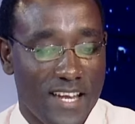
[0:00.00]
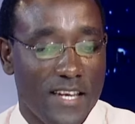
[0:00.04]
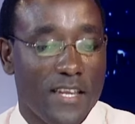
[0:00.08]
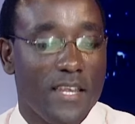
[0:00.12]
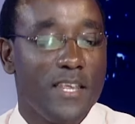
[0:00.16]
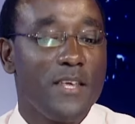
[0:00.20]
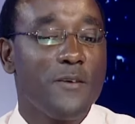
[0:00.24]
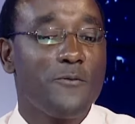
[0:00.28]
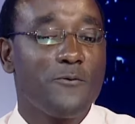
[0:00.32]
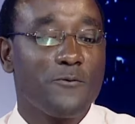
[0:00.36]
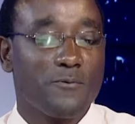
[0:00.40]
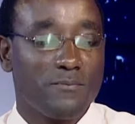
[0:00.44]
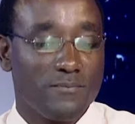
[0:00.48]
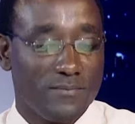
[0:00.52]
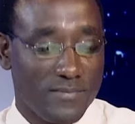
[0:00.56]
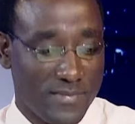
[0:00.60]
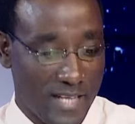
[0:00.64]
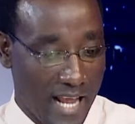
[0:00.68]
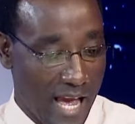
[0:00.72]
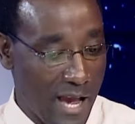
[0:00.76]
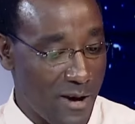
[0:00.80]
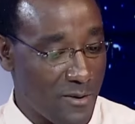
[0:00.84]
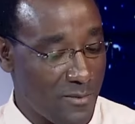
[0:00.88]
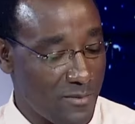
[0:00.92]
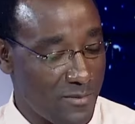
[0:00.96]
And if
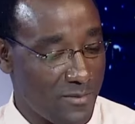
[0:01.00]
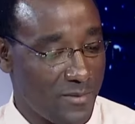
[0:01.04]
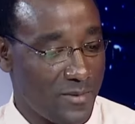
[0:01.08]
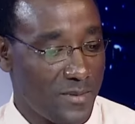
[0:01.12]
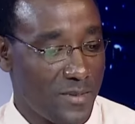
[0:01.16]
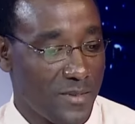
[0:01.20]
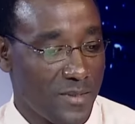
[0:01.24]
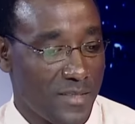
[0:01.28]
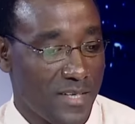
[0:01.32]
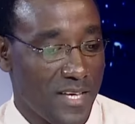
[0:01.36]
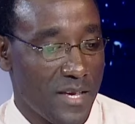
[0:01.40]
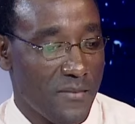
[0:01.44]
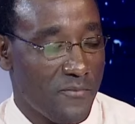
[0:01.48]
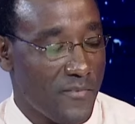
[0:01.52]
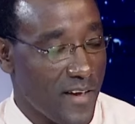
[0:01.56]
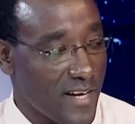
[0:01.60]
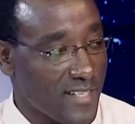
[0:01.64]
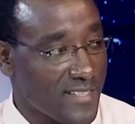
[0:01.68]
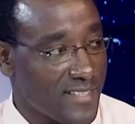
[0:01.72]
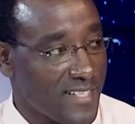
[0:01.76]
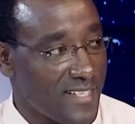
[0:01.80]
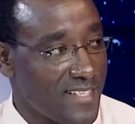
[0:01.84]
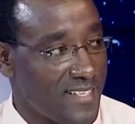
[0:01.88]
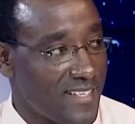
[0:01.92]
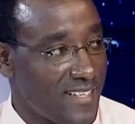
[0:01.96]
now
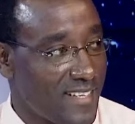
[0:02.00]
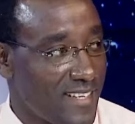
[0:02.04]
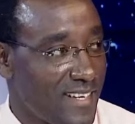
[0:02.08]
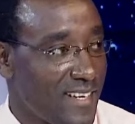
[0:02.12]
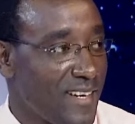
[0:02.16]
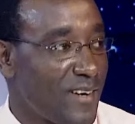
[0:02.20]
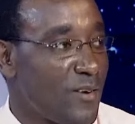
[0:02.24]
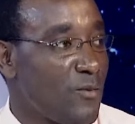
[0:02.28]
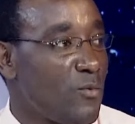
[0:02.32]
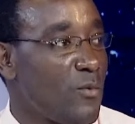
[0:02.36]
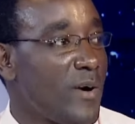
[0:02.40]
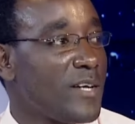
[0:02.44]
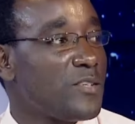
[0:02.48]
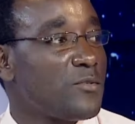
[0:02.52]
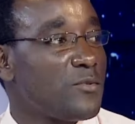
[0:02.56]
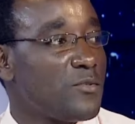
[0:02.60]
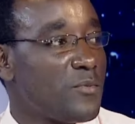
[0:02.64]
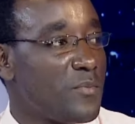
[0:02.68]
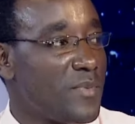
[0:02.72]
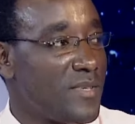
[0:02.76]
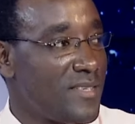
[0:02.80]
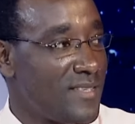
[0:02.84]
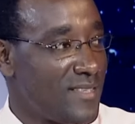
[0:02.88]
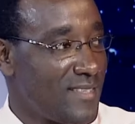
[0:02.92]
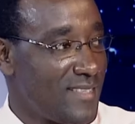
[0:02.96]
infected, what
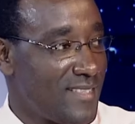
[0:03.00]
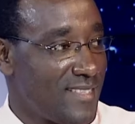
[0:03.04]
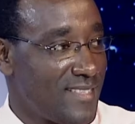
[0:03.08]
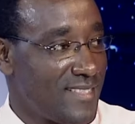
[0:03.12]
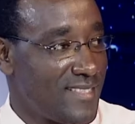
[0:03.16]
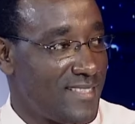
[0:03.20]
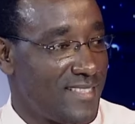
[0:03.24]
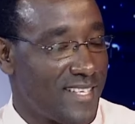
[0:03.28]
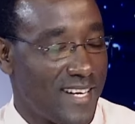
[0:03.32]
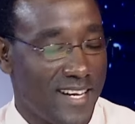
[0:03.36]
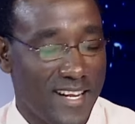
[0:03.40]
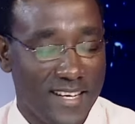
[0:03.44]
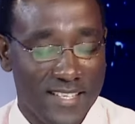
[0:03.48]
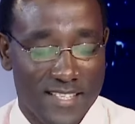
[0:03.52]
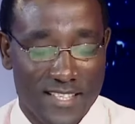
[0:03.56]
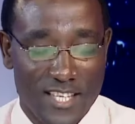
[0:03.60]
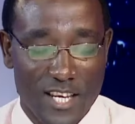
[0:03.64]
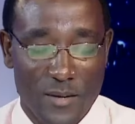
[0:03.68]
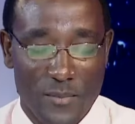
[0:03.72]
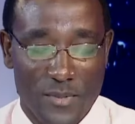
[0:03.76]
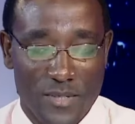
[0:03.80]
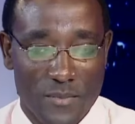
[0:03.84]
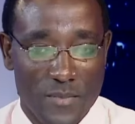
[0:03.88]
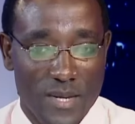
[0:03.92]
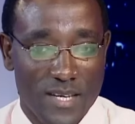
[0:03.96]
would be the next
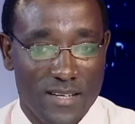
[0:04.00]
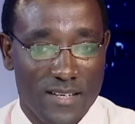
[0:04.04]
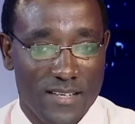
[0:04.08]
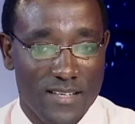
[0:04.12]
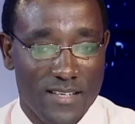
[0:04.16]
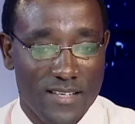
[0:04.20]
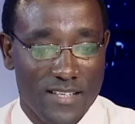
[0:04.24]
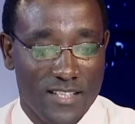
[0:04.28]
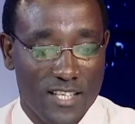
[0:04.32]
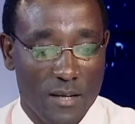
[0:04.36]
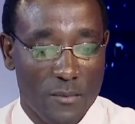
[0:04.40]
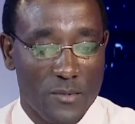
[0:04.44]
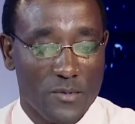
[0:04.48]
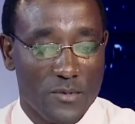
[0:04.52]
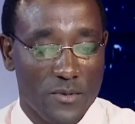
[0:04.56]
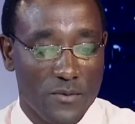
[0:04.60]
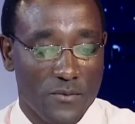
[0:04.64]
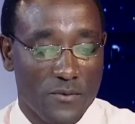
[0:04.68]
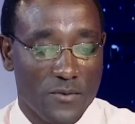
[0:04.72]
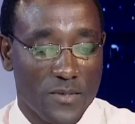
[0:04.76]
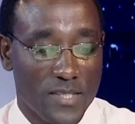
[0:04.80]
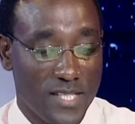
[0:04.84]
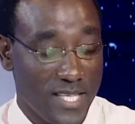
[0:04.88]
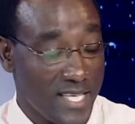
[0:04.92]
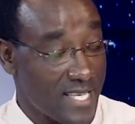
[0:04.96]
steps, mainly in terms
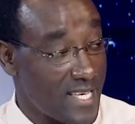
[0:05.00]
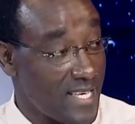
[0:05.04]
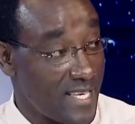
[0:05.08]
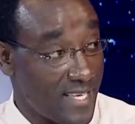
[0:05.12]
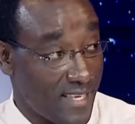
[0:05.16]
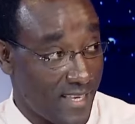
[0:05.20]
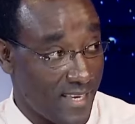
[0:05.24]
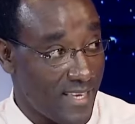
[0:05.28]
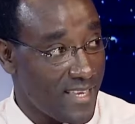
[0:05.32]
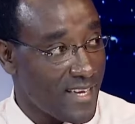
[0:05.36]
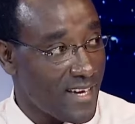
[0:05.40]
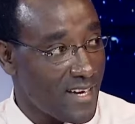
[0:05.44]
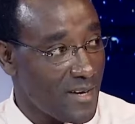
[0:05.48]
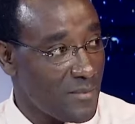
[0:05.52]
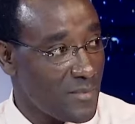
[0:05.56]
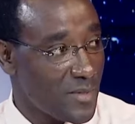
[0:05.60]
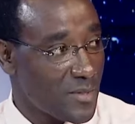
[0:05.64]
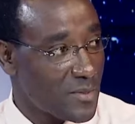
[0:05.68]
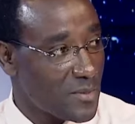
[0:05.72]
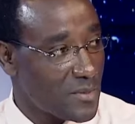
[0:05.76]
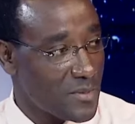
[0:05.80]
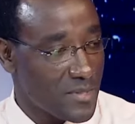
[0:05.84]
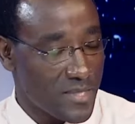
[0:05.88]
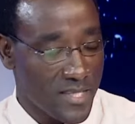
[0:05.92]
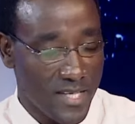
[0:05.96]
of seeking care,
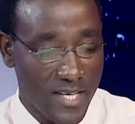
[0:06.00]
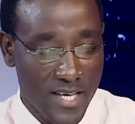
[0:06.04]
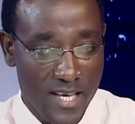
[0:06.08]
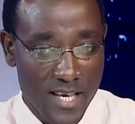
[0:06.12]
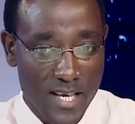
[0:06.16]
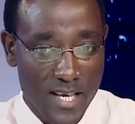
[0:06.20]
because